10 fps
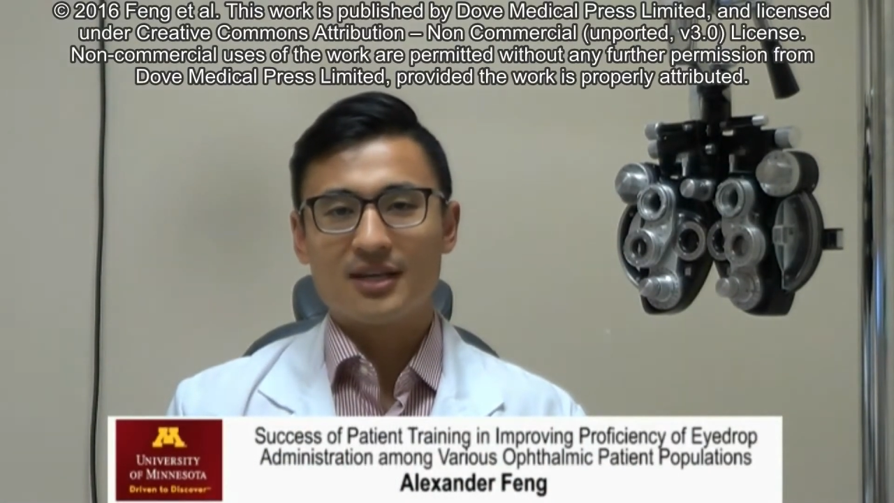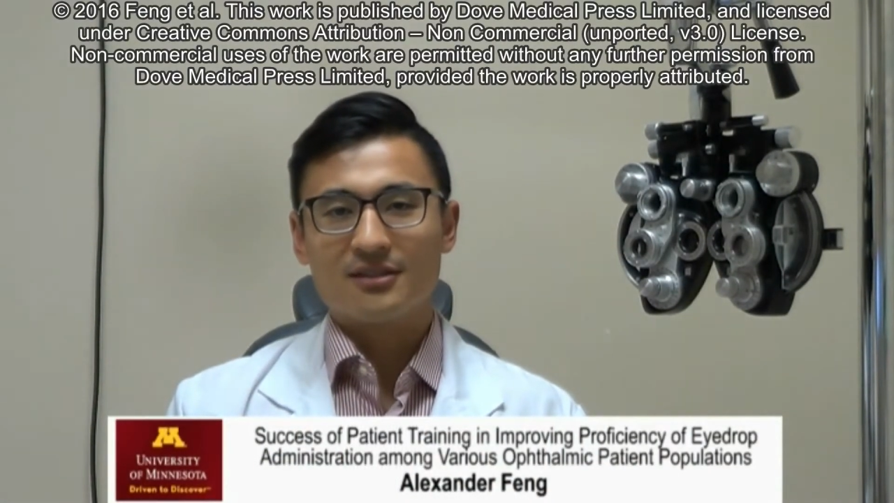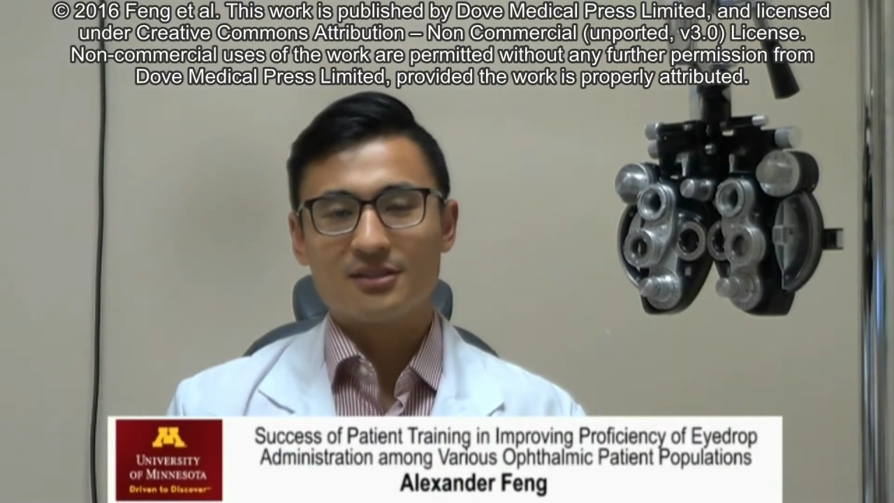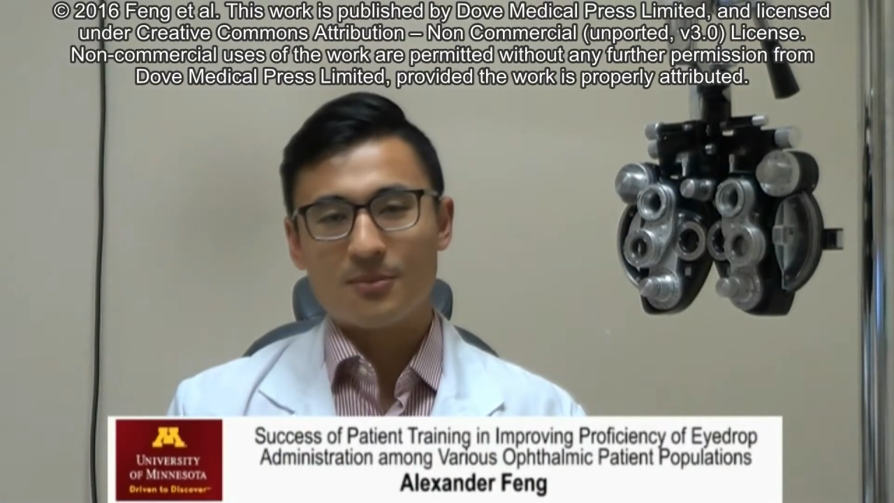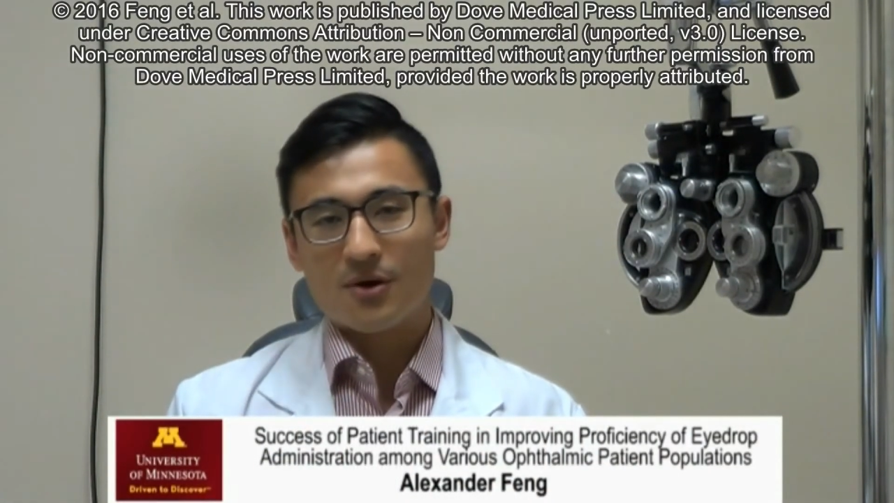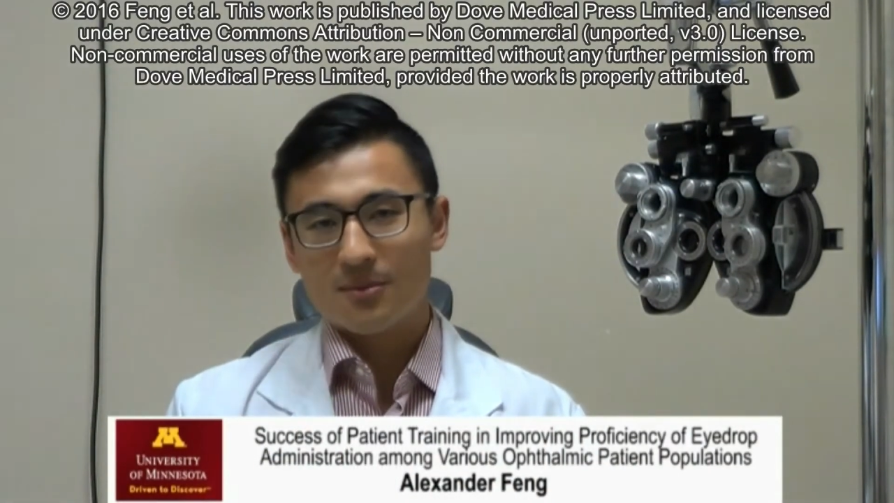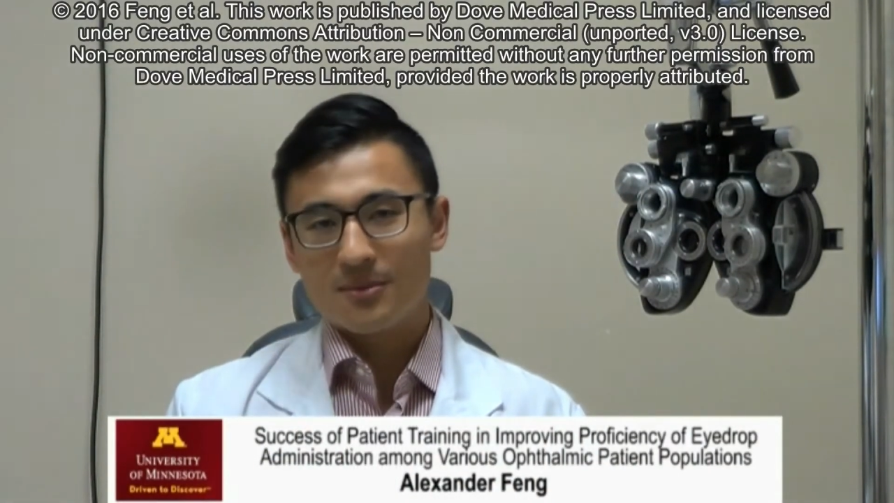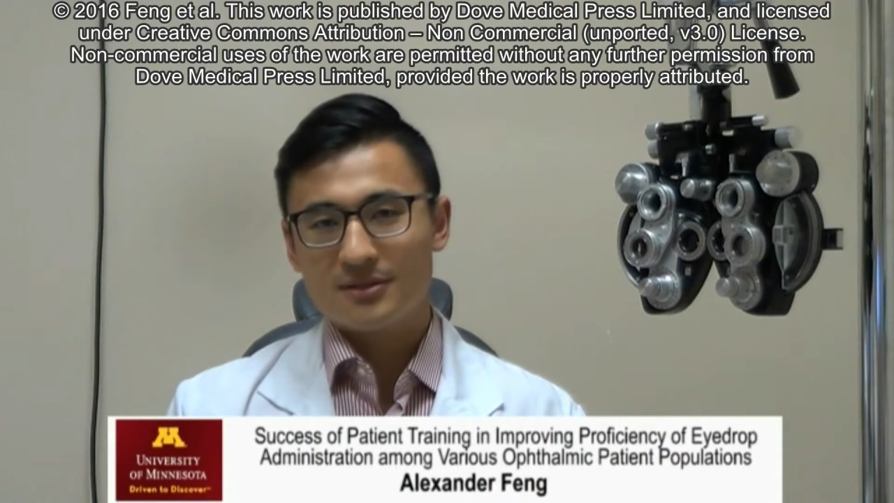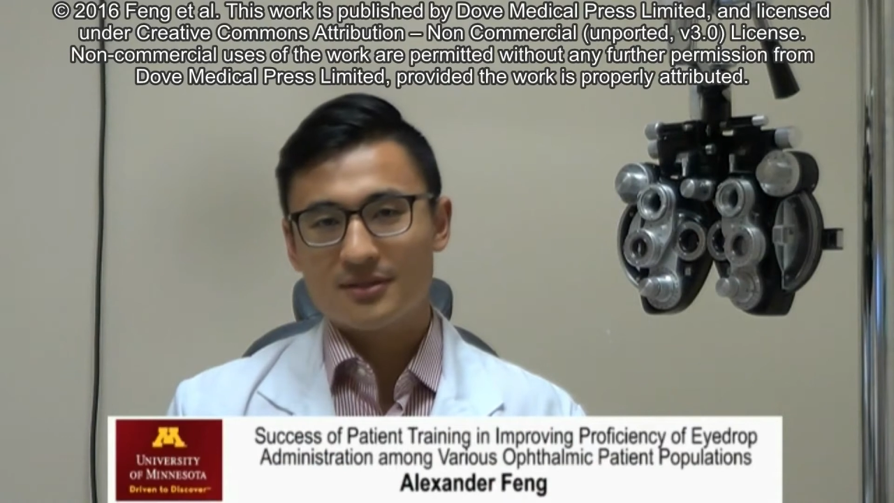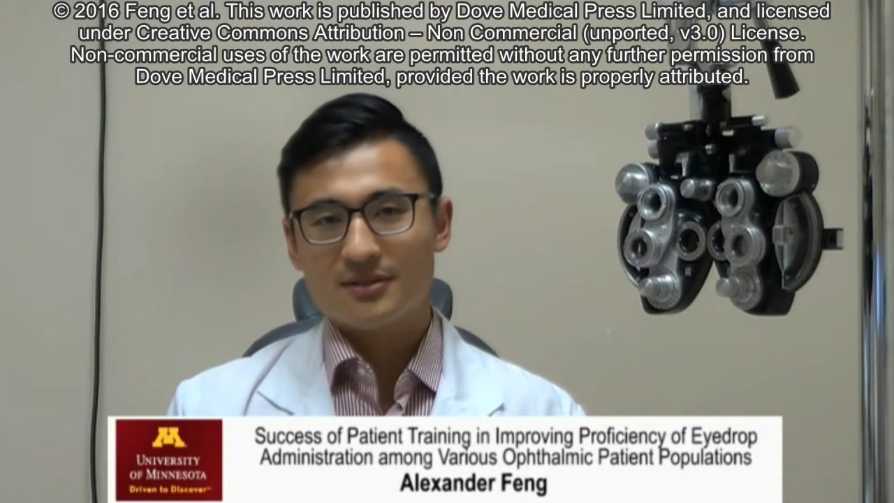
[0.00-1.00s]
at the
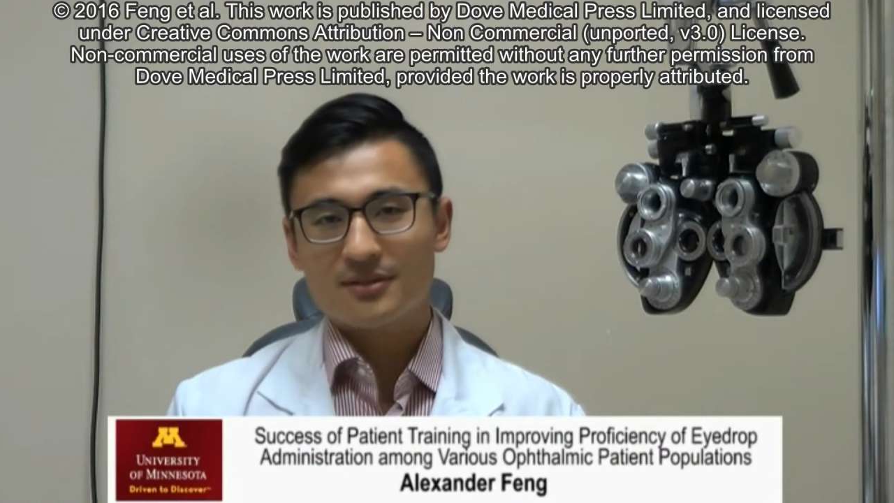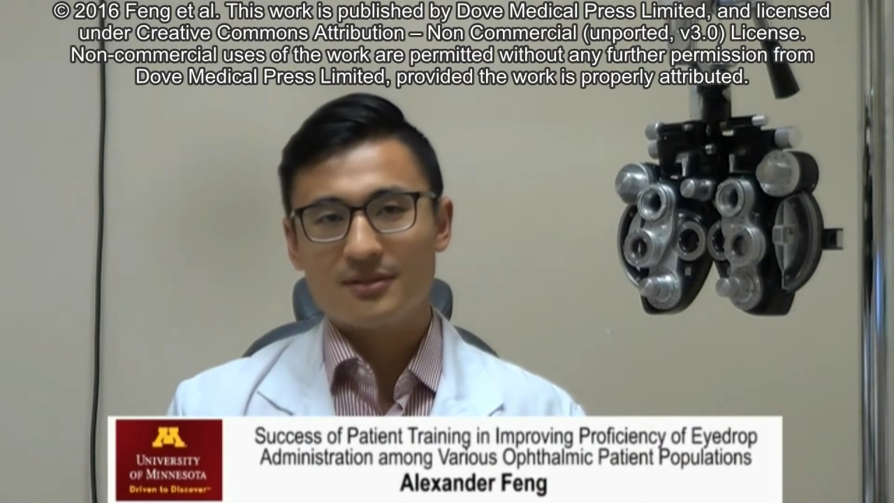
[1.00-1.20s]
Department